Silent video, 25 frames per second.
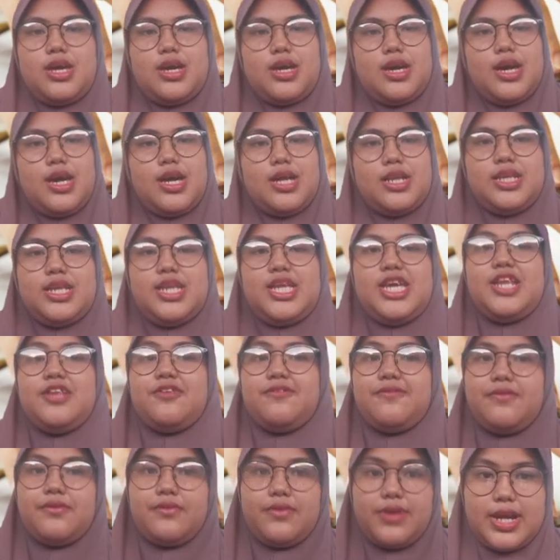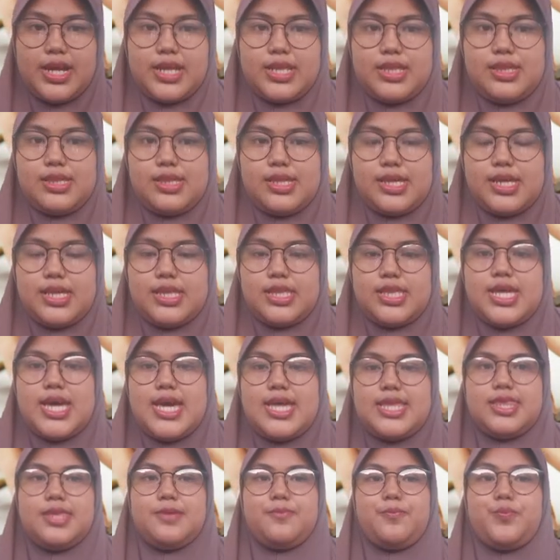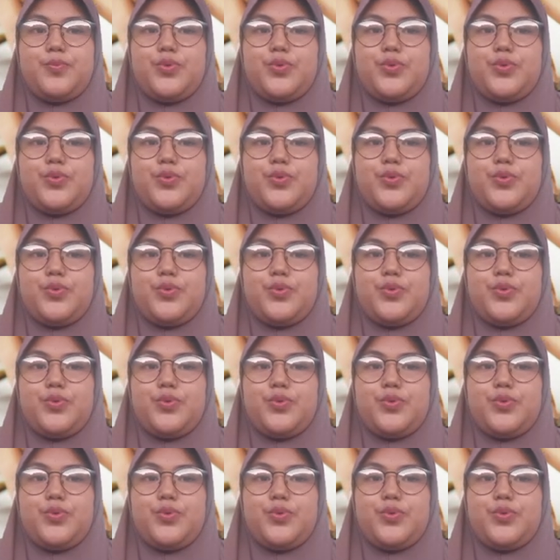And inference is the